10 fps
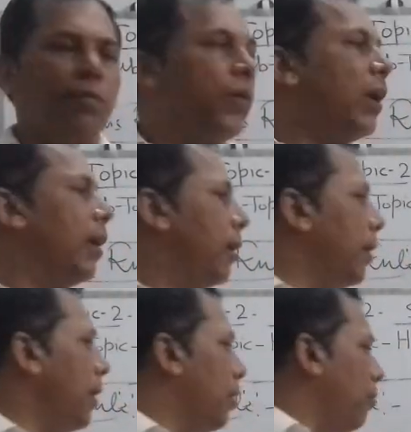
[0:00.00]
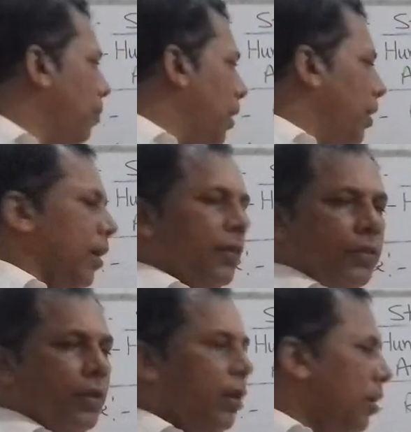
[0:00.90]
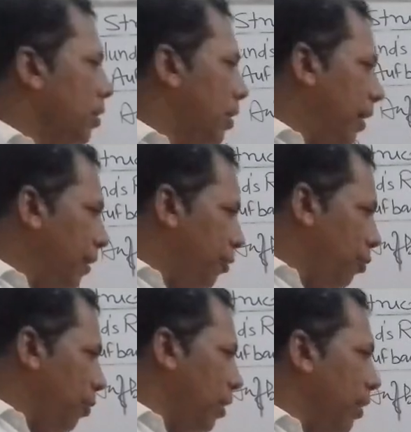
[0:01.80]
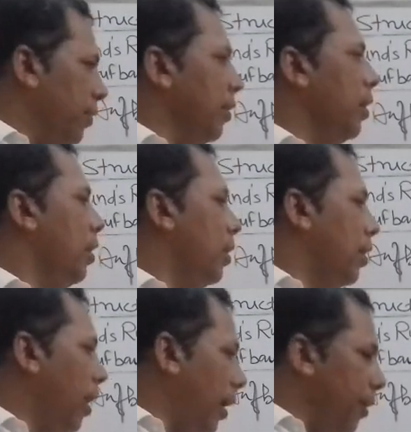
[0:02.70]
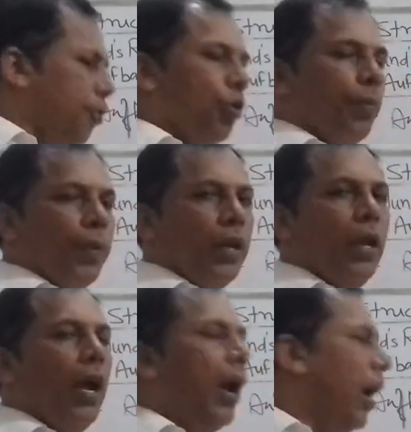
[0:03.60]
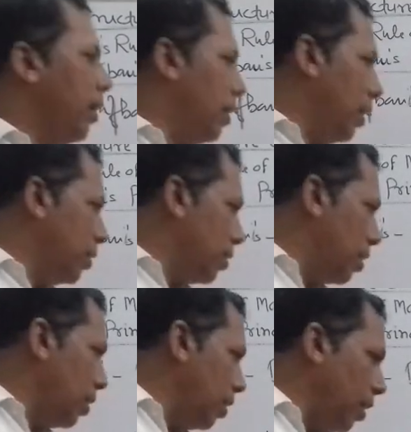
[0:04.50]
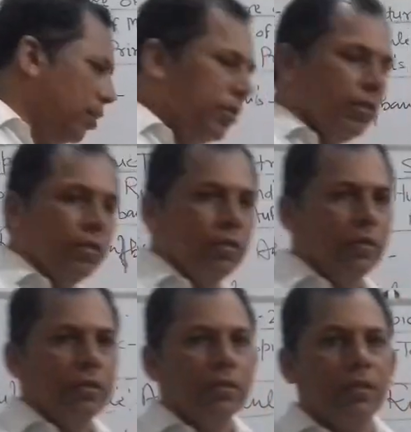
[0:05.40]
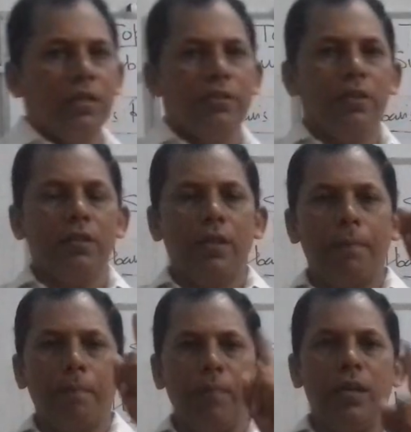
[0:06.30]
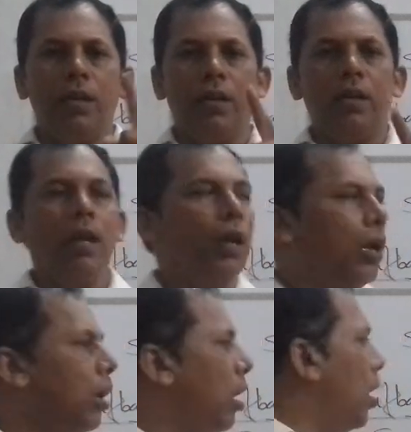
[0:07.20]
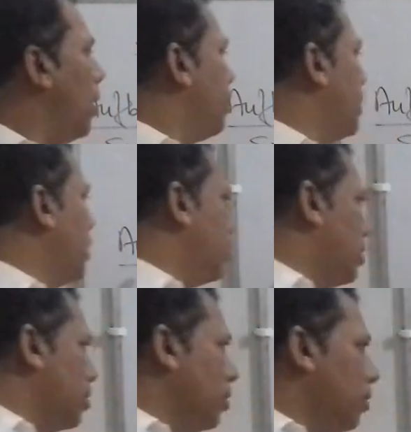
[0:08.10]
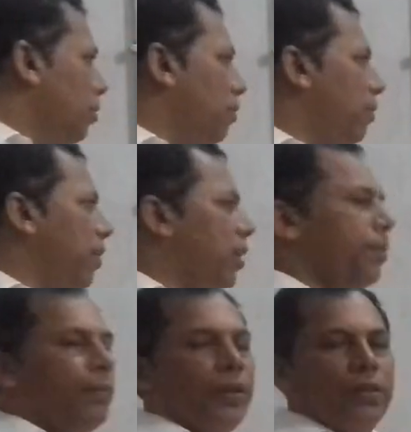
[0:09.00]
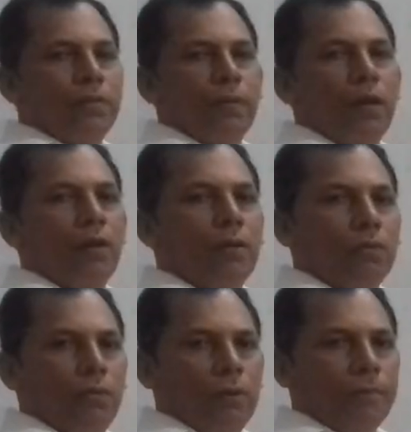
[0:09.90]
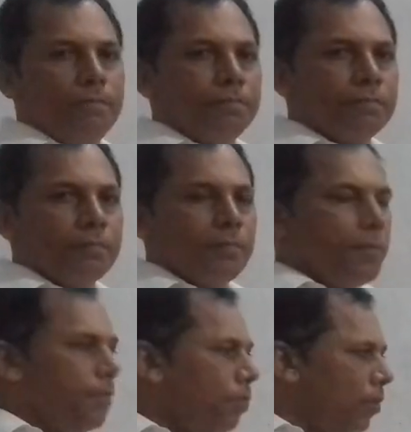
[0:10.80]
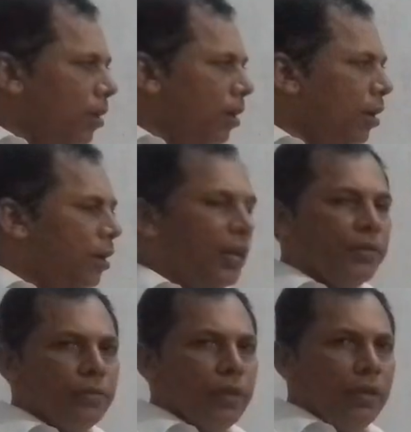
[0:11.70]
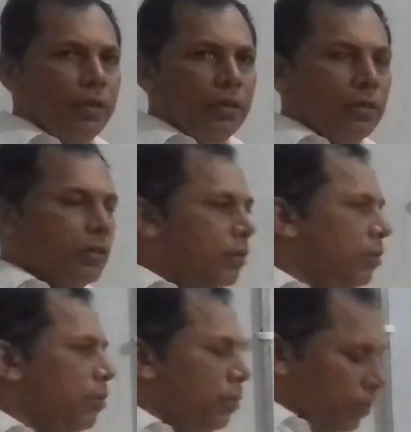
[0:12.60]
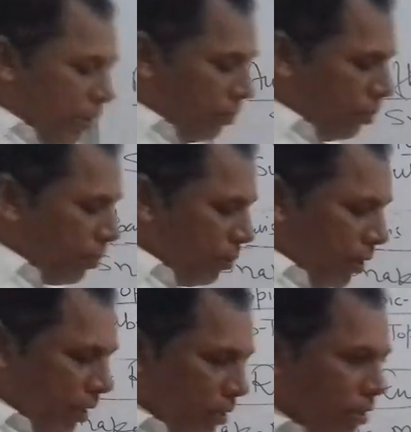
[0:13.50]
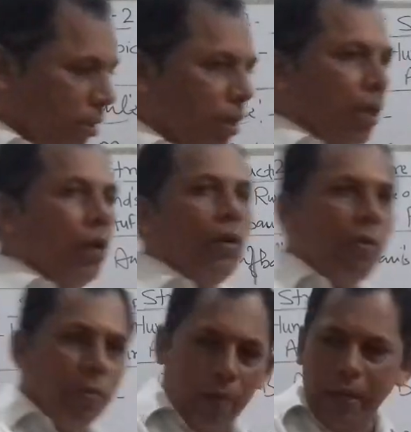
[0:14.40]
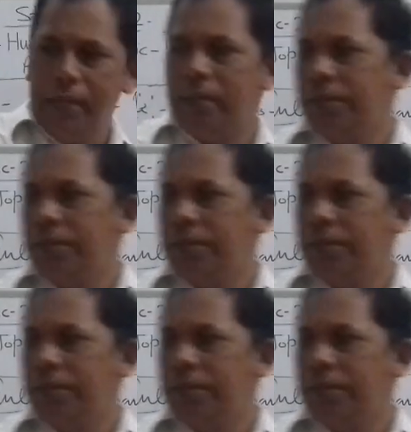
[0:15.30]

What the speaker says: fill in 1s, then 2s, then 2p and then 3s. This is the meaning of this very principle or rule. Clear, student? One more point. Why